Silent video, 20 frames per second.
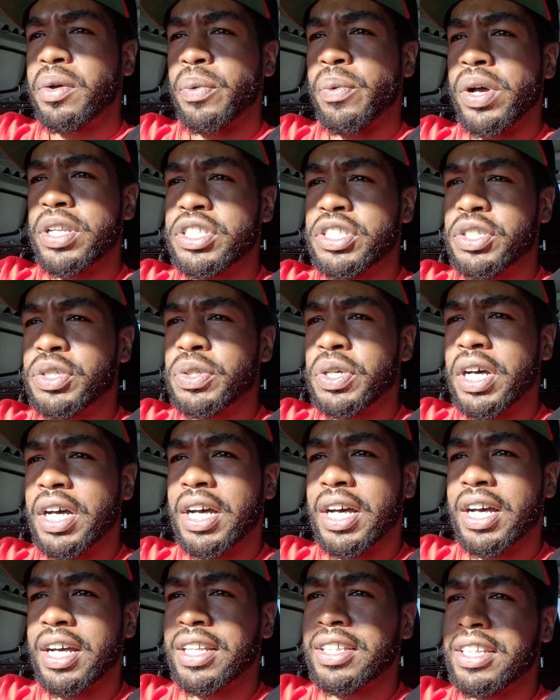Once you
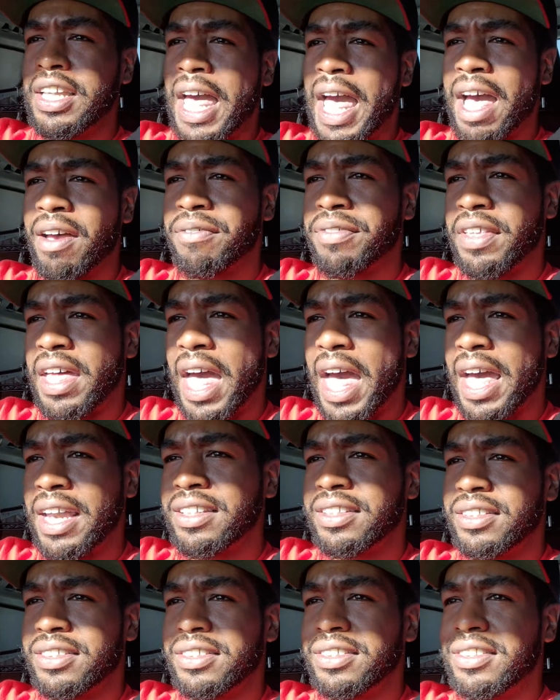have that,
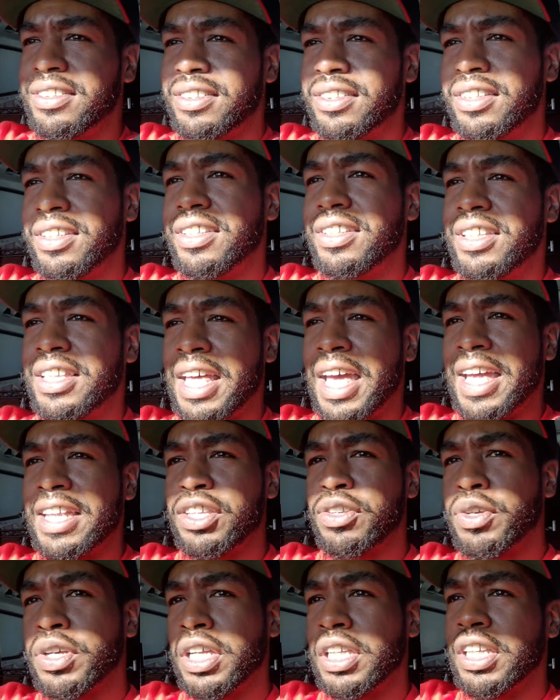then
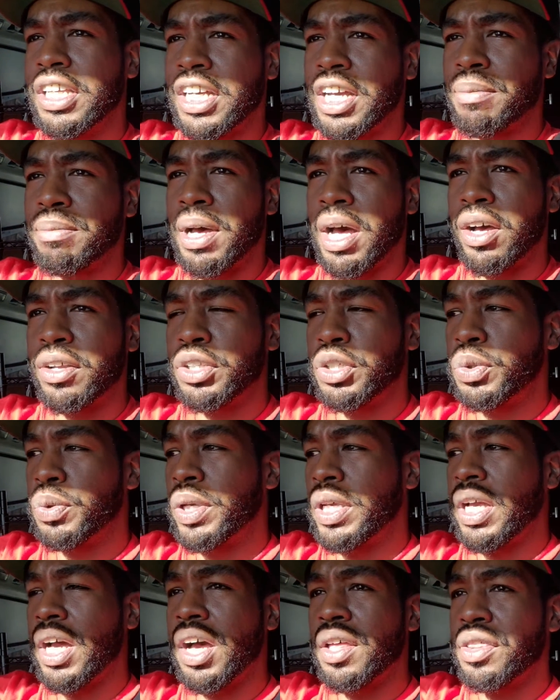you can look about
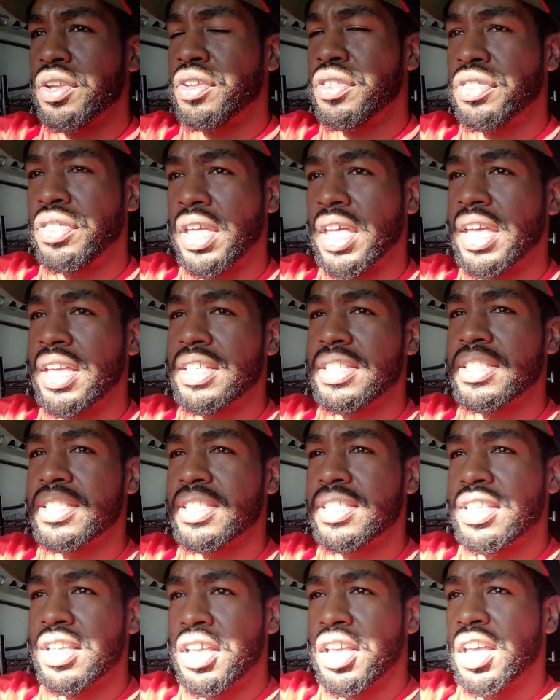doing other
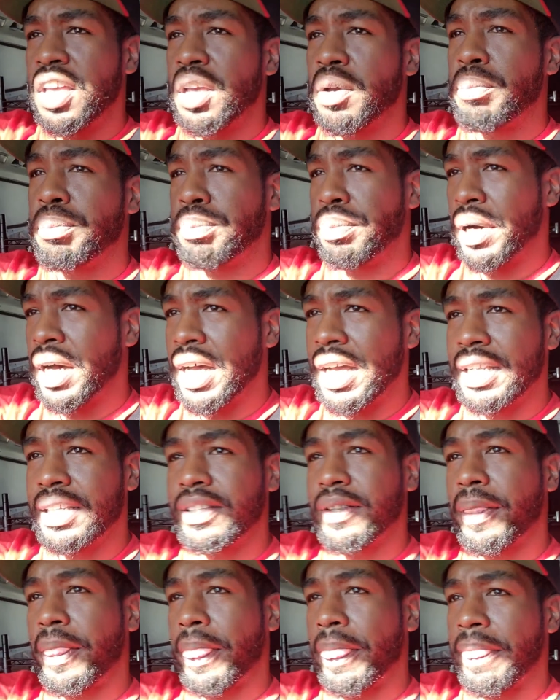things. But
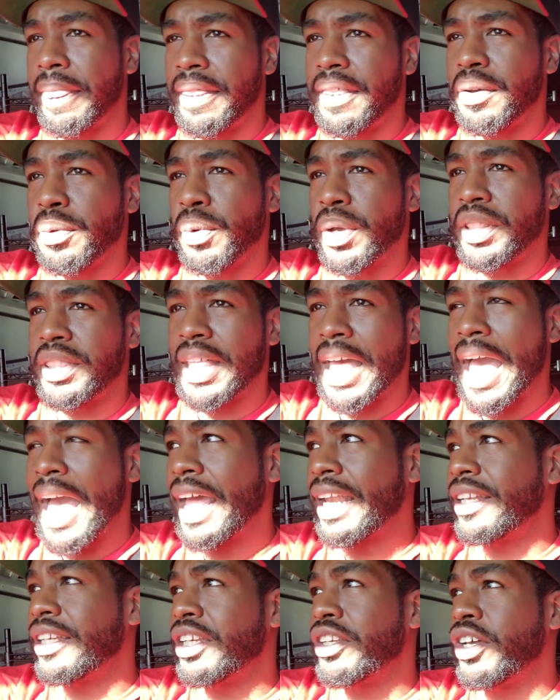with
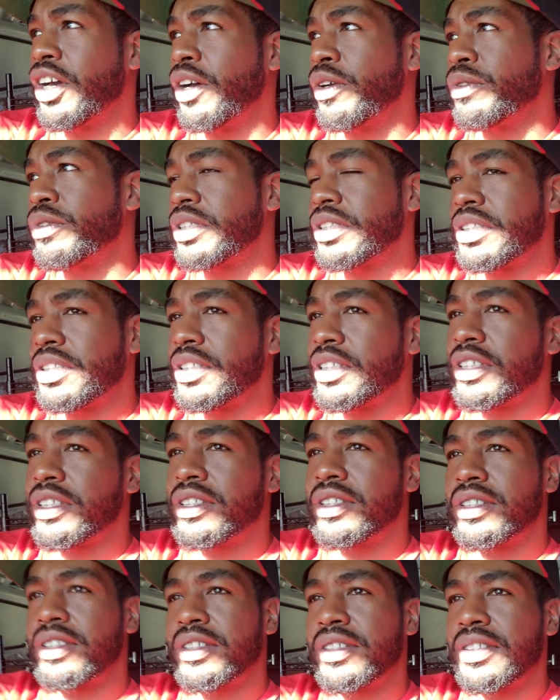that, you know,
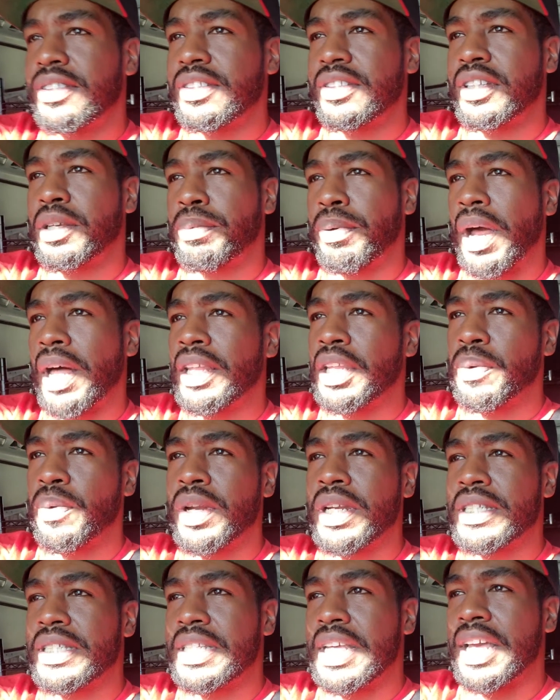you probably
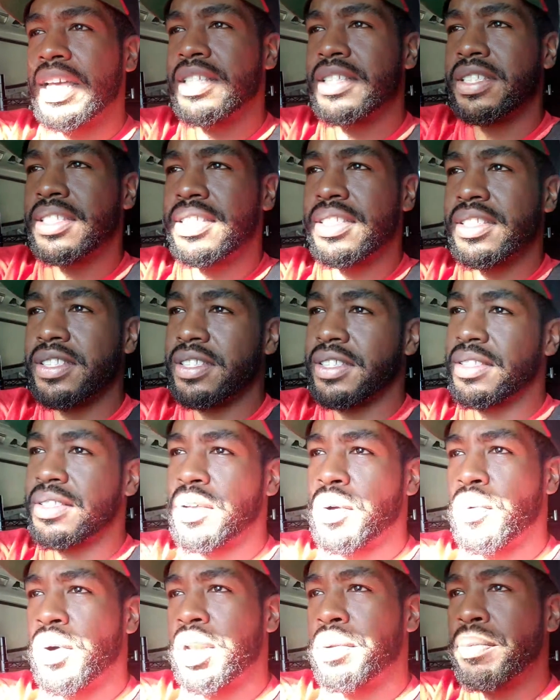want to stay as
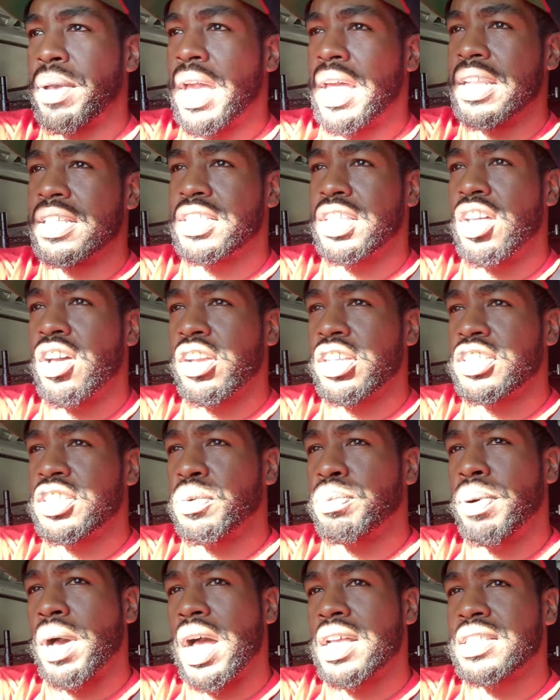the one man as long as you
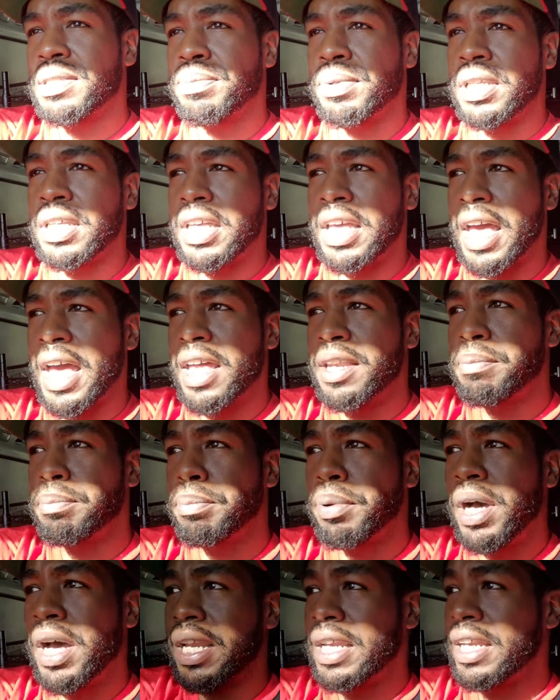possibly can,
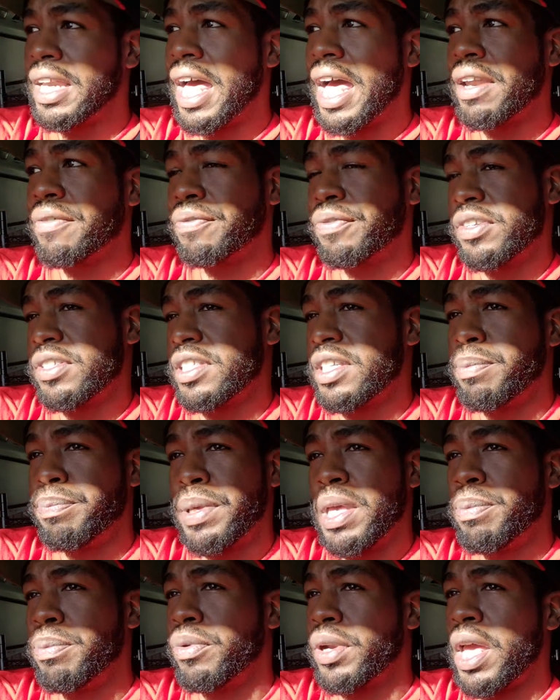but not for some
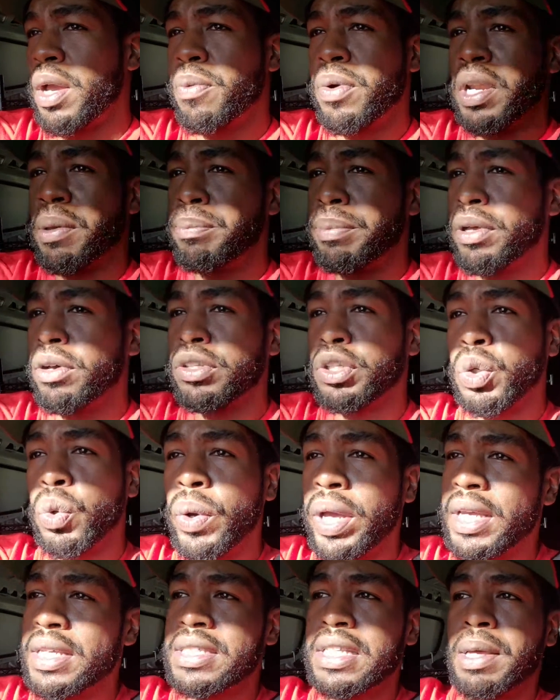people. They want to build
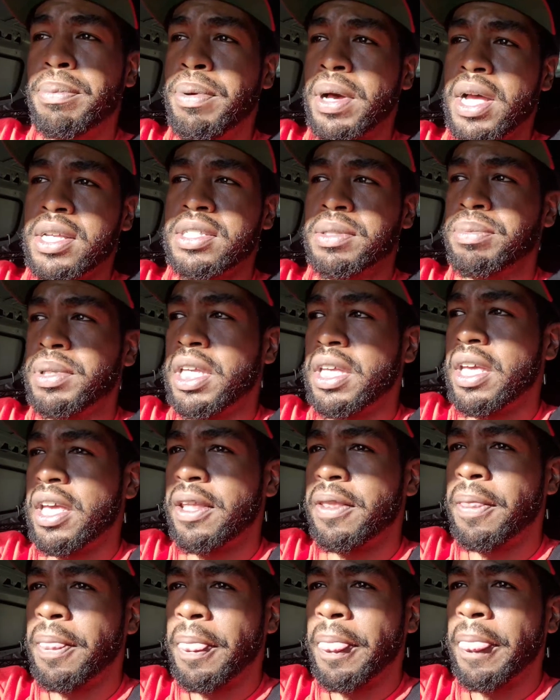quick as they possibly can.